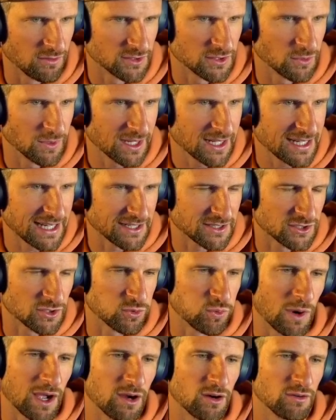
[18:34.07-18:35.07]
So we can add
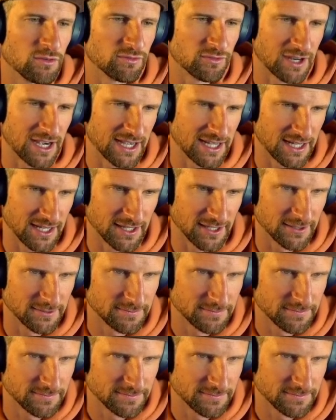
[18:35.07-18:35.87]
12 right here.